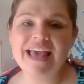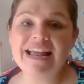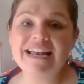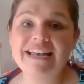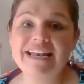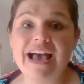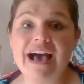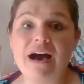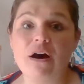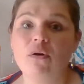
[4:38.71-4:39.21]

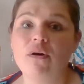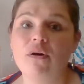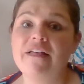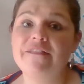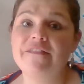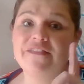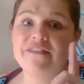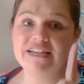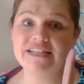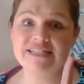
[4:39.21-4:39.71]
Now,
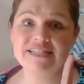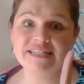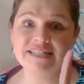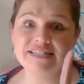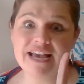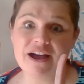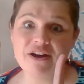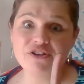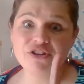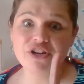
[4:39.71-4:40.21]
this is
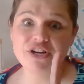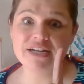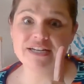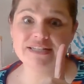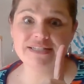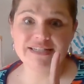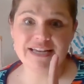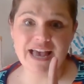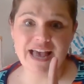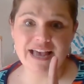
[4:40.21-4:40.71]
how you're going
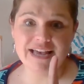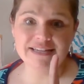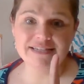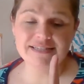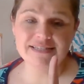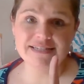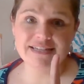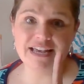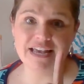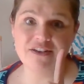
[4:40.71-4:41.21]
to
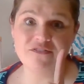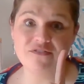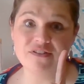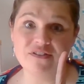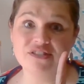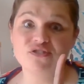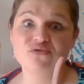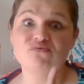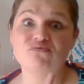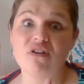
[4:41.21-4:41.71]
test if
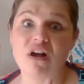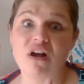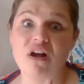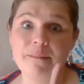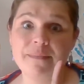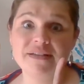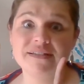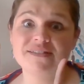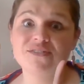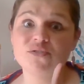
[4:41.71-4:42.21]
it's a
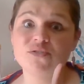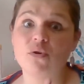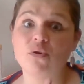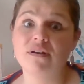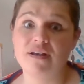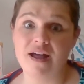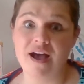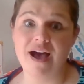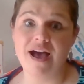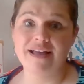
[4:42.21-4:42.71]
rhombus or
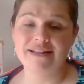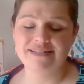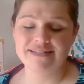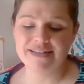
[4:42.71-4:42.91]
not.